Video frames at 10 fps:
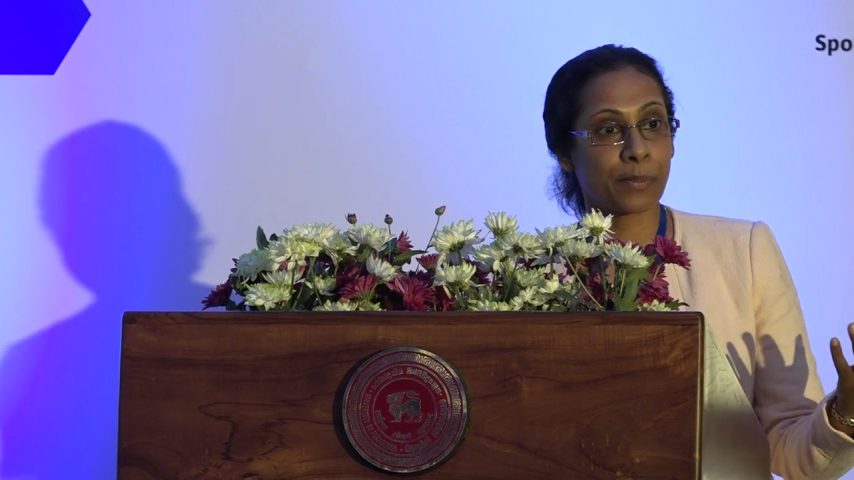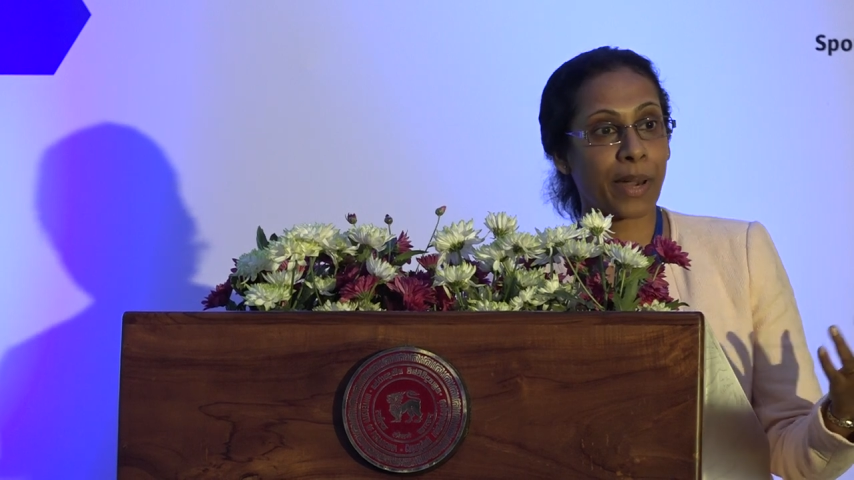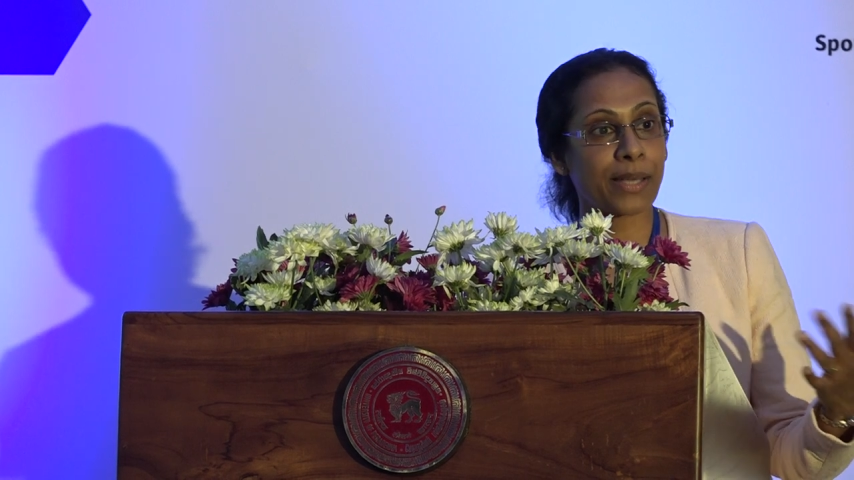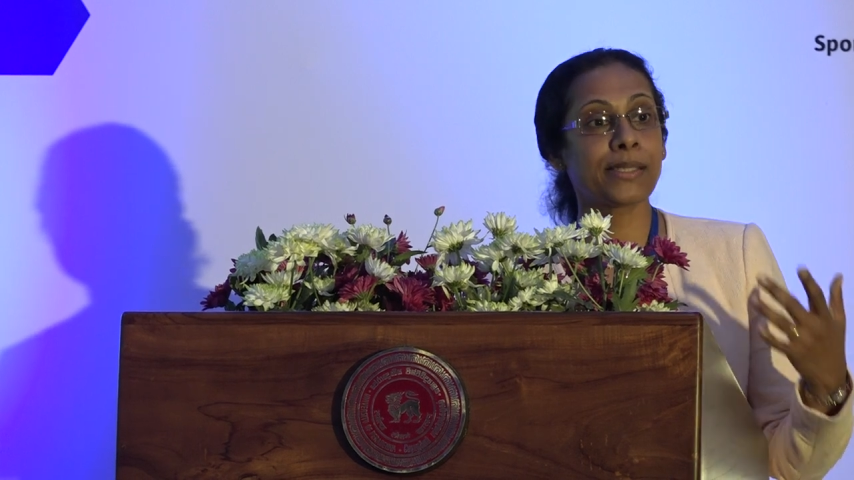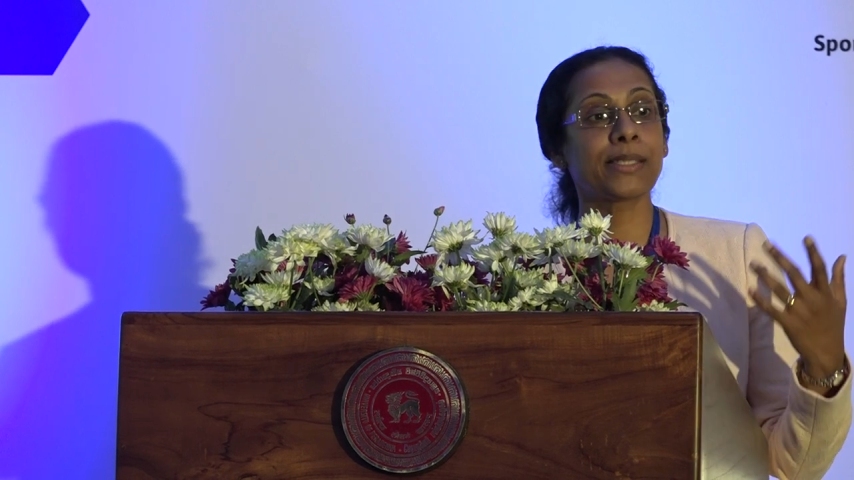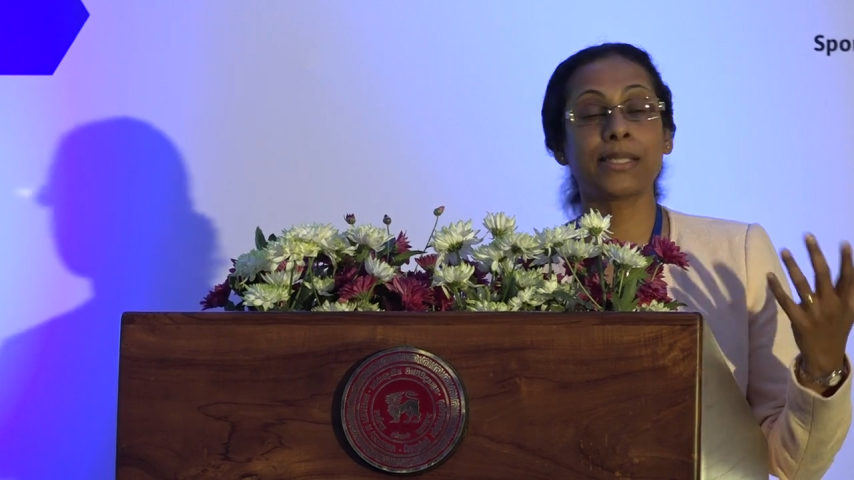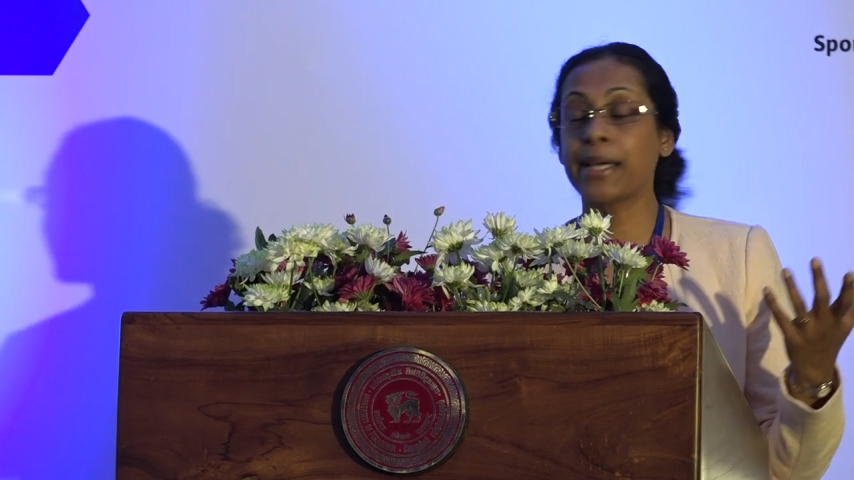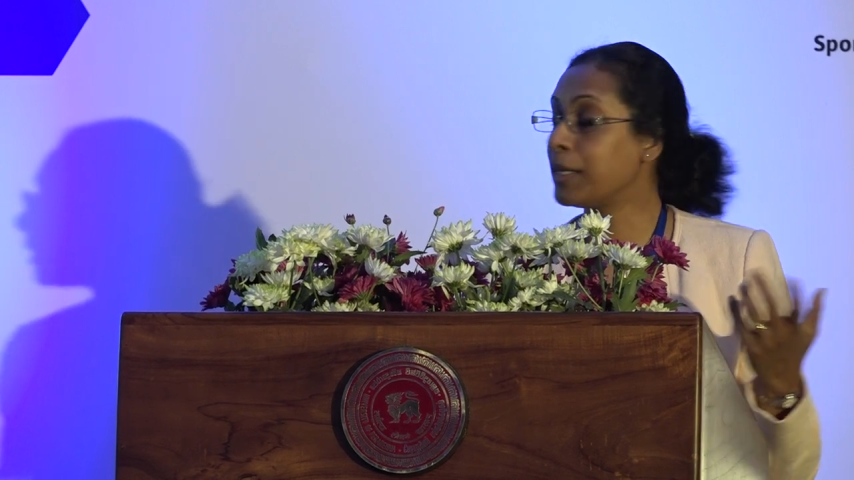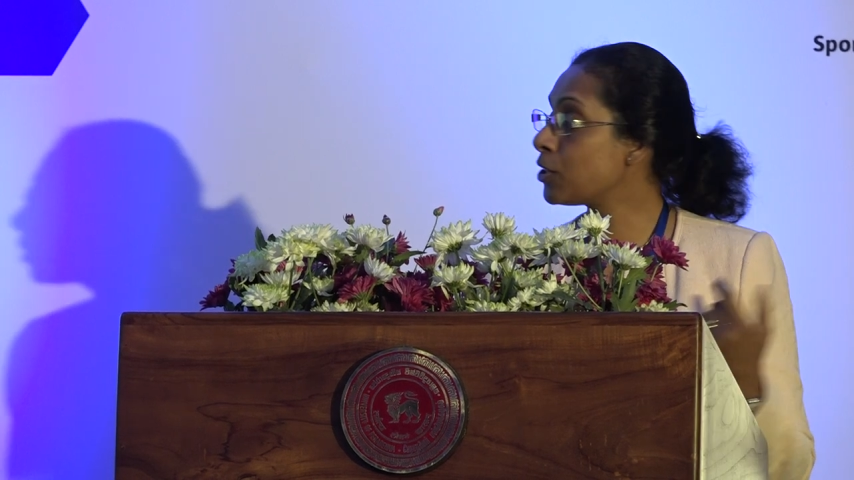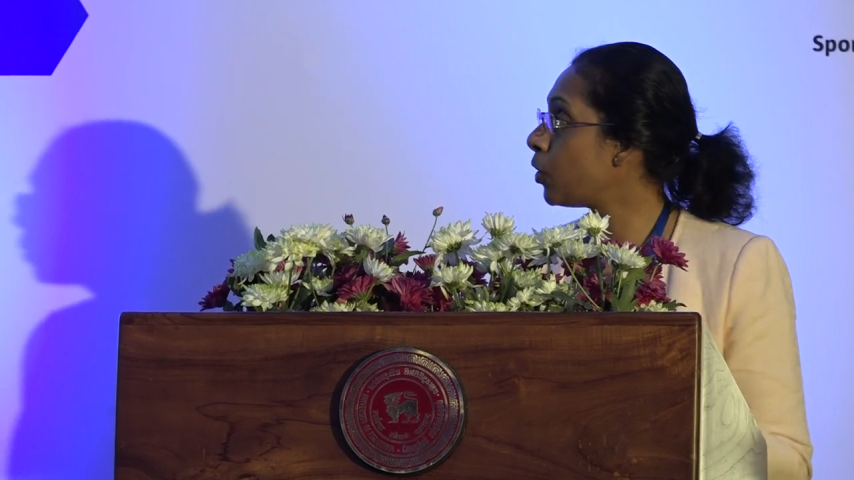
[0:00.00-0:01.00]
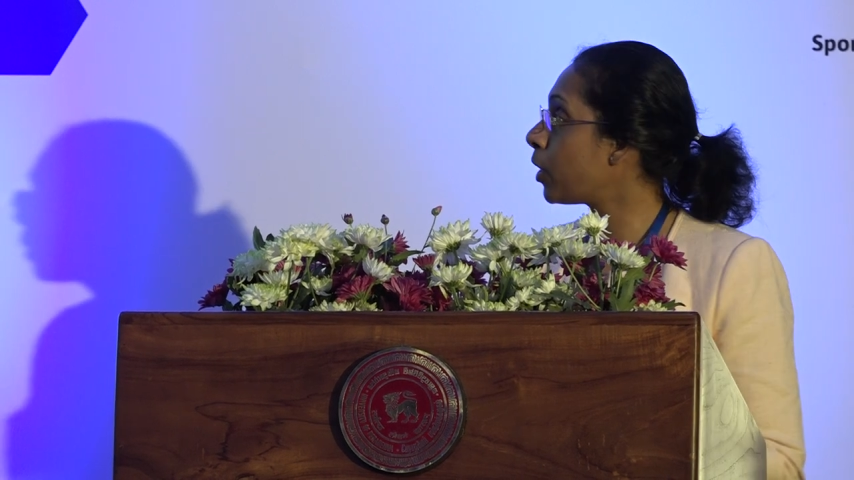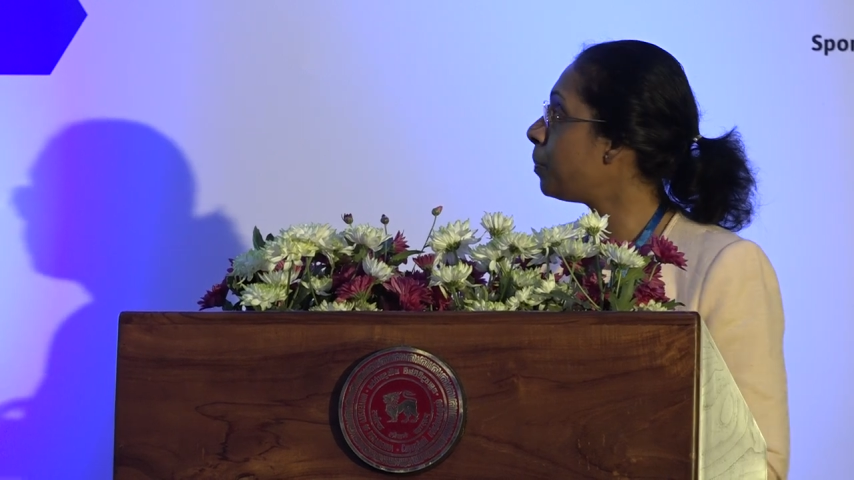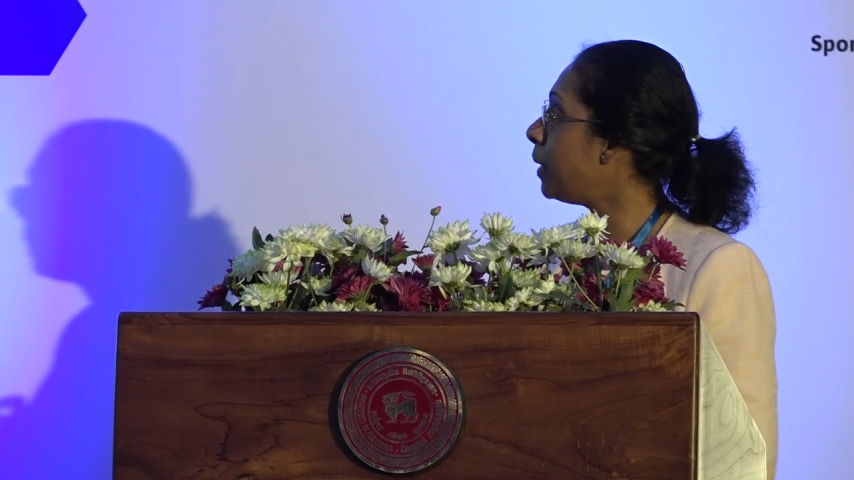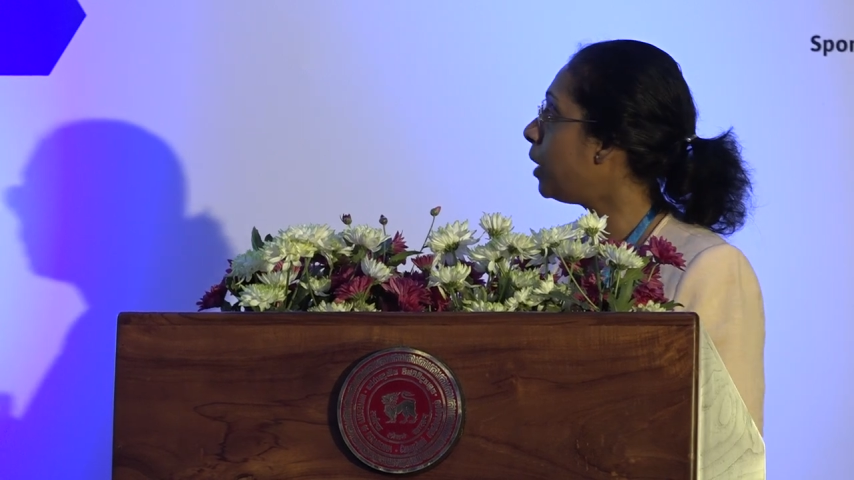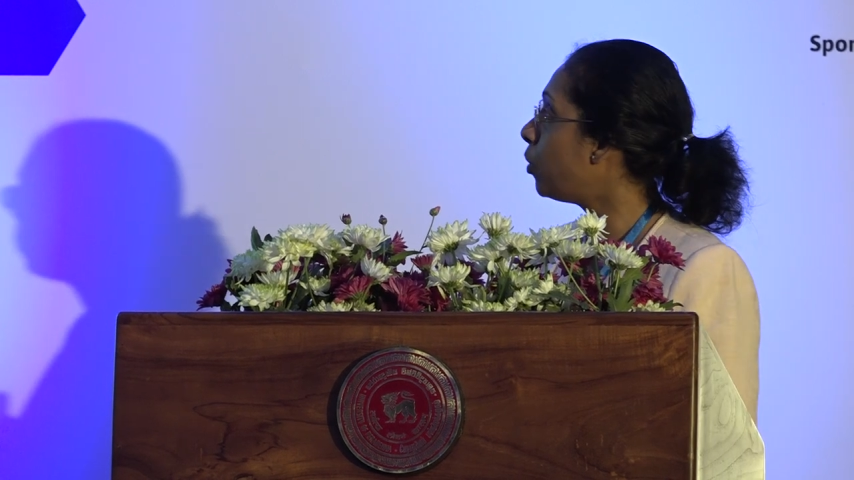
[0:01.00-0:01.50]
capacity that is not being